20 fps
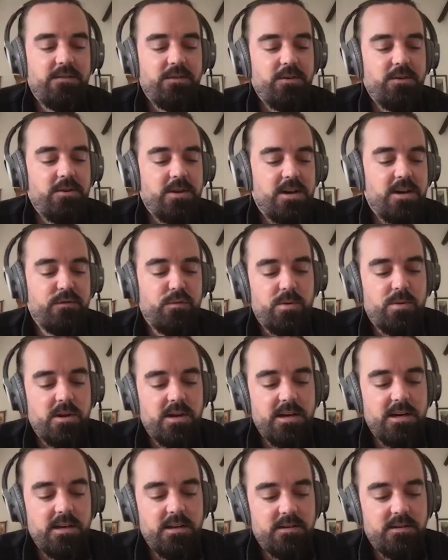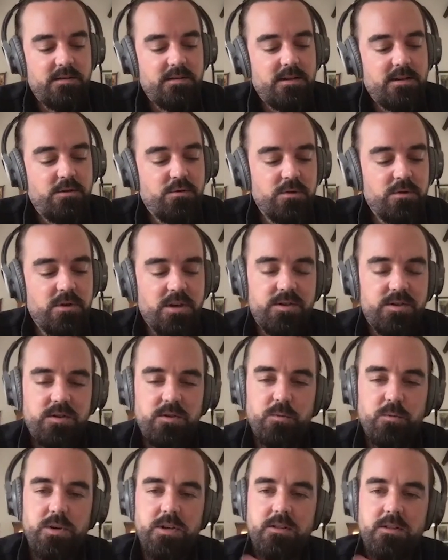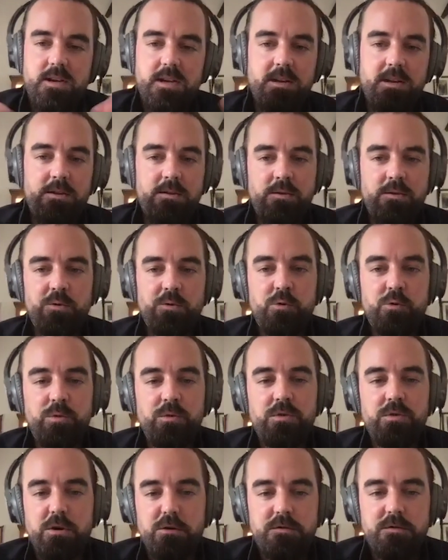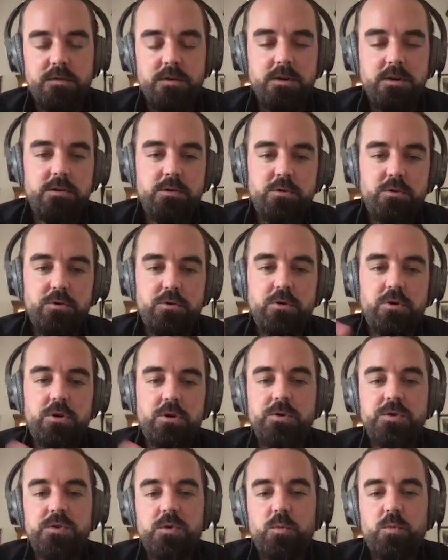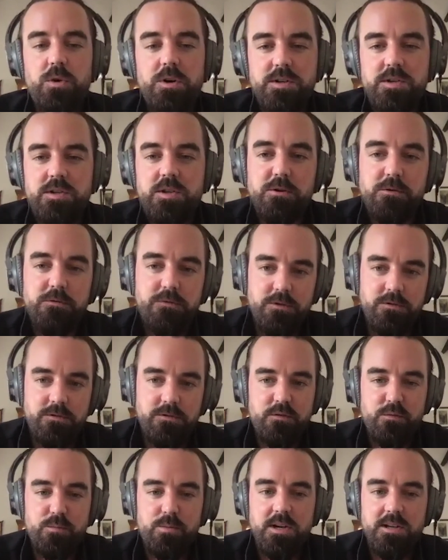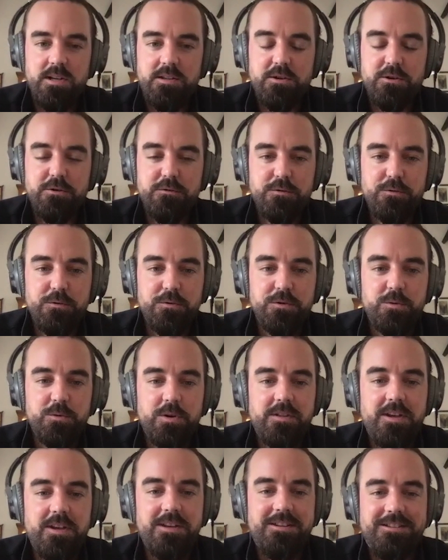you ever played Augusta with a normal golfer, or who's the worst golfer you've ever played the golf course with?